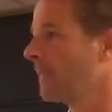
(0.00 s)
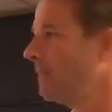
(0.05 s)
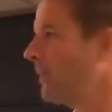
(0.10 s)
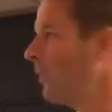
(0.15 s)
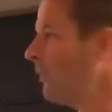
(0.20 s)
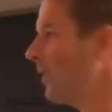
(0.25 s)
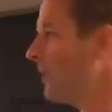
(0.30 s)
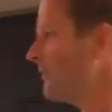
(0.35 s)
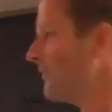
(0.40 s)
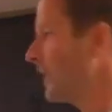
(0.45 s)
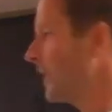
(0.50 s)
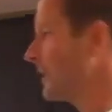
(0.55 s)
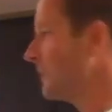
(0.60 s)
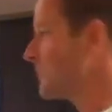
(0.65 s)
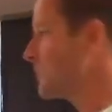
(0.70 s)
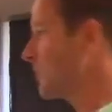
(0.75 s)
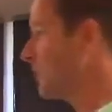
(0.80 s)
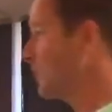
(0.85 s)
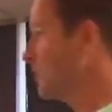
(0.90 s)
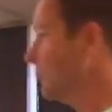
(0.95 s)
My wife and
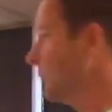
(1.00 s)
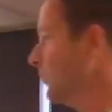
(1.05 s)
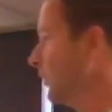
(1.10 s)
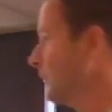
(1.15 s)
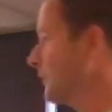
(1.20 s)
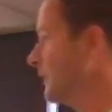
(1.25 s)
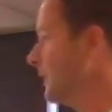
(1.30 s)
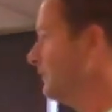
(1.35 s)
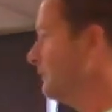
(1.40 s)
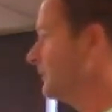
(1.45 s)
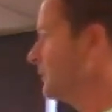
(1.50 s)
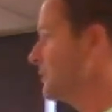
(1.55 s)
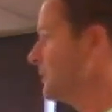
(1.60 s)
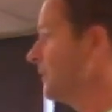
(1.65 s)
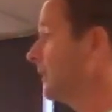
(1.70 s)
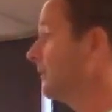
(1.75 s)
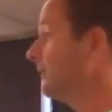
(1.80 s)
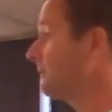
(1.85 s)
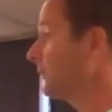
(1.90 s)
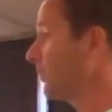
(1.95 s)
I struggled with
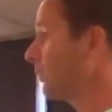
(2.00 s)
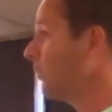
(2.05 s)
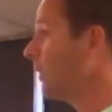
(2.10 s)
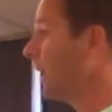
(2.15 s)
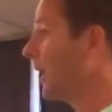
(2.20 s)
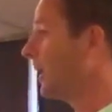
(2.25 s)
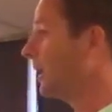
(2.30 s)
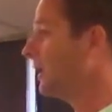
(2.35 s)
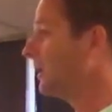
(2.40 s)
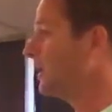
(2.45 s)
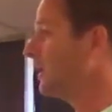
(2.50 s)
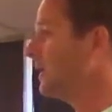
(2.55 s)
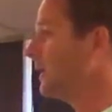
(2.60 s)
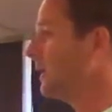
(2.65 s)
infertility for a while.